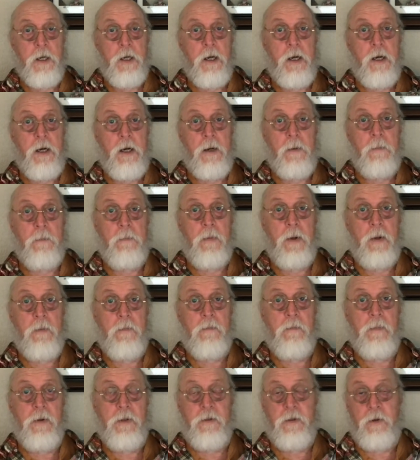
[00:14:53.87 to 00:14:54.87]

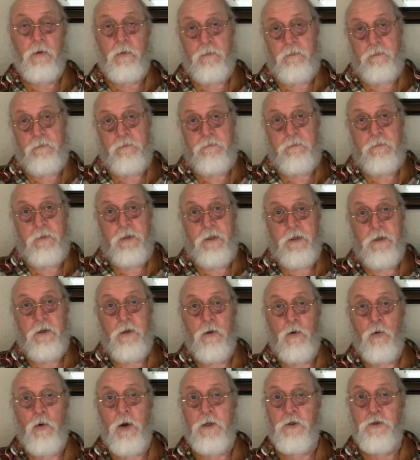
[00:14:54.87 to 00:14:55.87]
But the
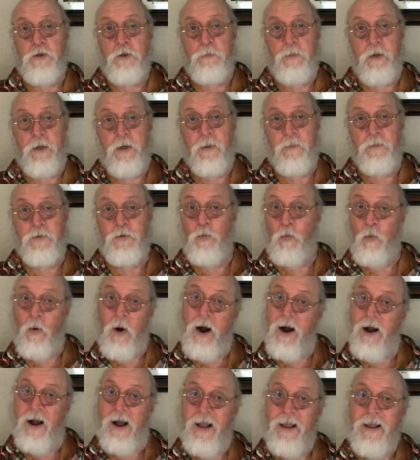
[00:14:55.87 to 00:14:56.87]
clinical question becomes
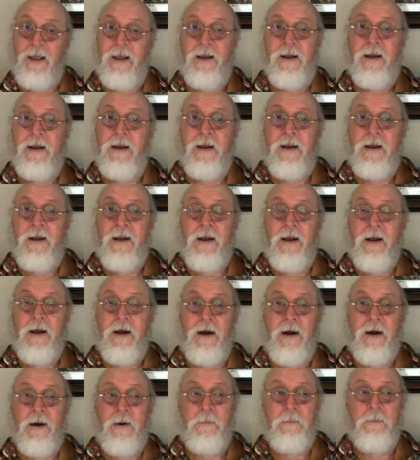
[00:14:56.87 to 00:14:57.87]
why?
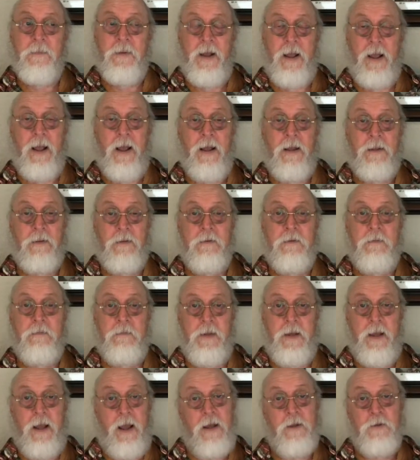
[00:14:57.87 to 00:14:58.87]
And
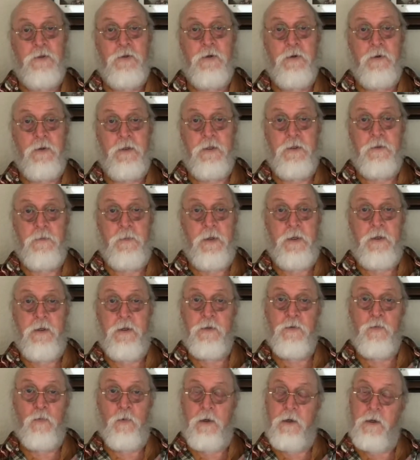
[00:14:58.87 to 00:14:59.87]
the answer is
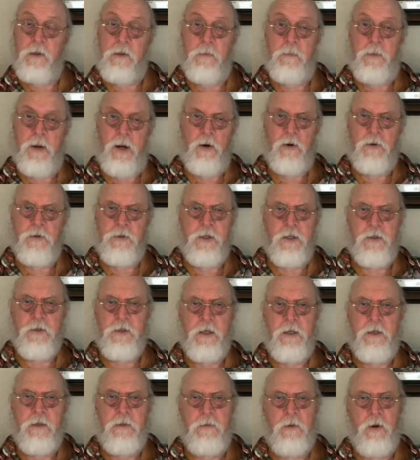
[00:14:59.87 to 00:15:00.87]
because one of the parents has
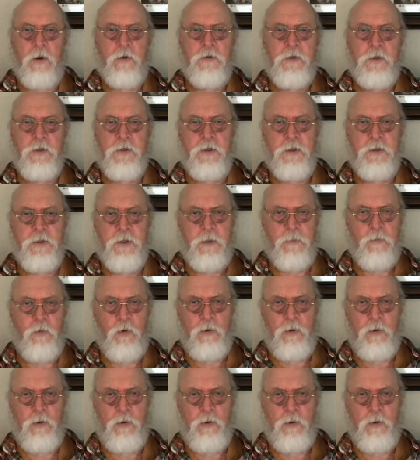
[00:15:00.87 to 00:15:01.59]
a narcissistic